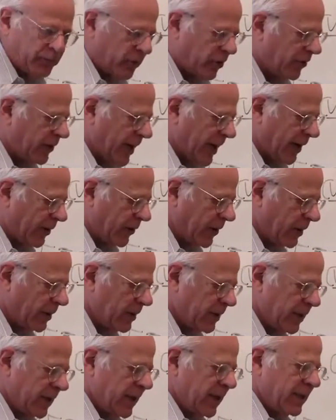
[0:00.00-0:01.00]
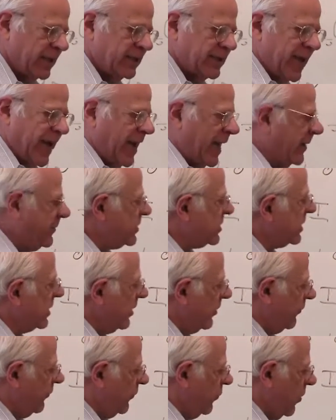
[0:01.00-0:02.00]
per hour times
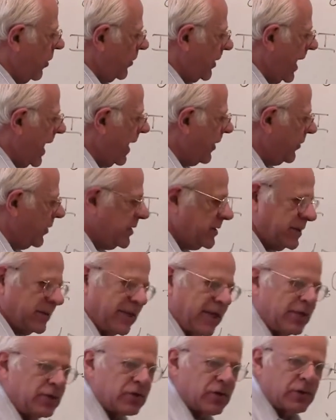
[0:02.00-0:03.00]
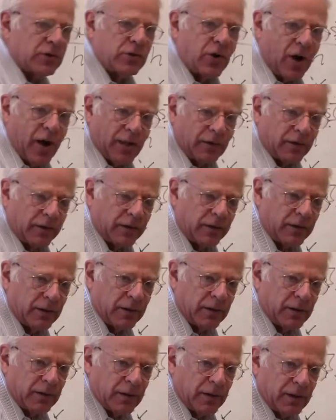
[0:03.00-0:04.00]
the 4 hours. There's your $1
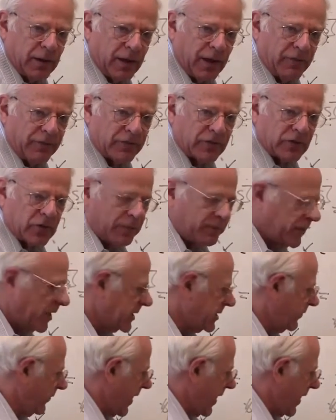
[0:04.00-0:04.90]
of surplus